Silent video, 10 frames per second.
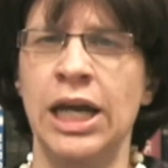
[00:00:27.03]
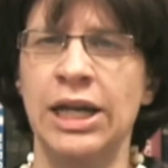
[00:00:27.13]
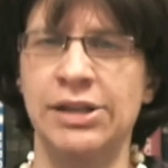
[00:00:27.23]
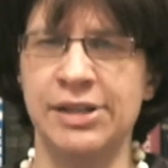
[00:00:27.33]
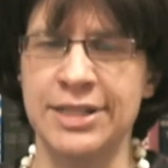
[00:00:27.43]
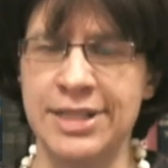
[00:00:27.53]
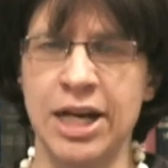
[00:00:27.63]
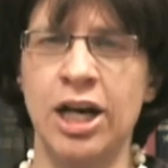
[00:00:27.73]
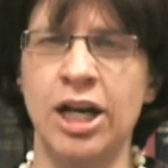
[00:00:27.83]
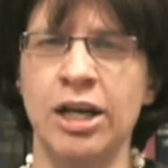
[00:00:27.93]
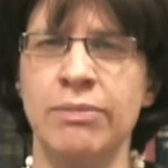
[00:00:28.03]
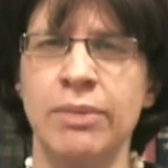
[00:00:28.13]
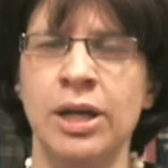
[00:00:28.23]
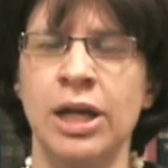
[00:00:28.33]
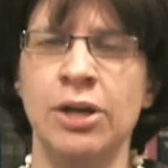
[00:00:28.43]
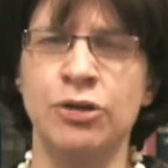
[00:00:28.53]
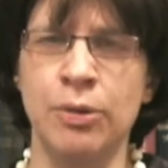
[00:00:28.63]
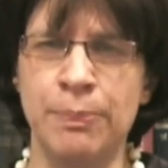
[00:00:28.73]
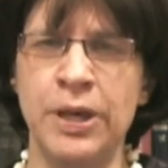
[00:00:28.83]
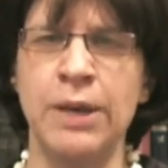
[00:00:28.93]
It's a time to
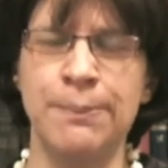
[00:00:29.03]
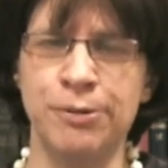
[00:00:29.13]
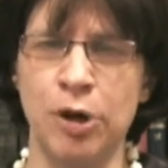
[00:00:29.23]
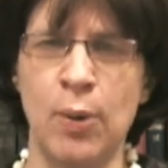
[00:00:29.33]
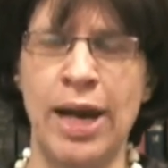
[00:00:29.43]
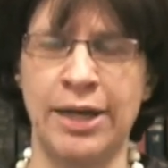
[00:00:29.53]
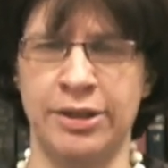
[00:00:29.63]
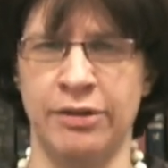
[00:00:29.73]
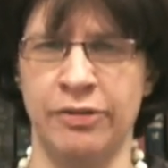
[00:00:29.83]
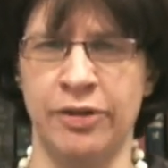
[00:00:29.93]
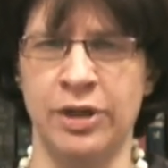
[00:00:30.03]
be proactive.